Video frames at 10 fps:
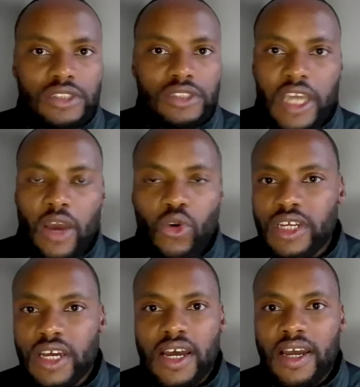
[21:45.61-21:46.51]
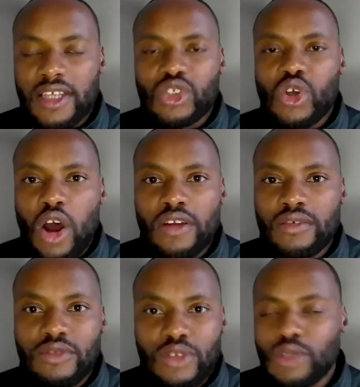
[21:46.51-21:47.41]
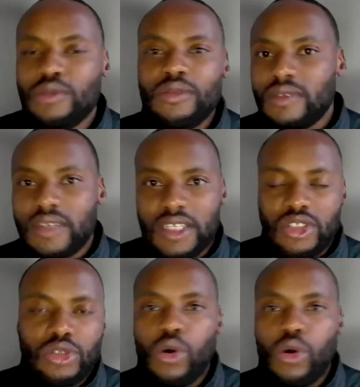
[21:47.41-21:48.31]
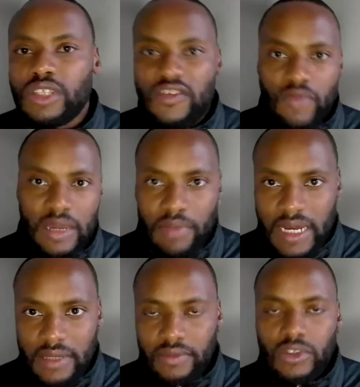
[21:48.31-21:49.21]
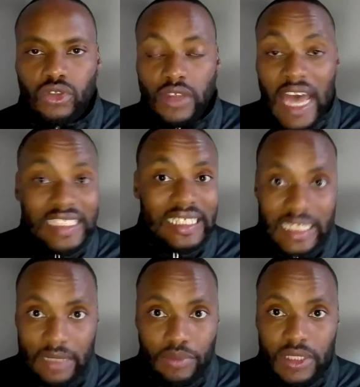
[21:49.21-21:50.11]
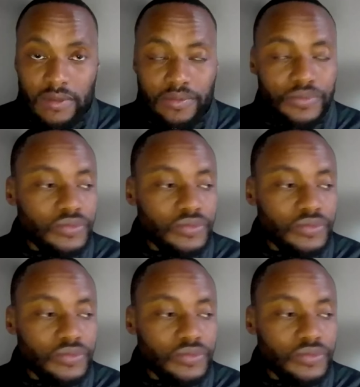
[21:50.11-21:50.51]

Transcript: their order has gone through, it's sold, they've made money. So that's leaps.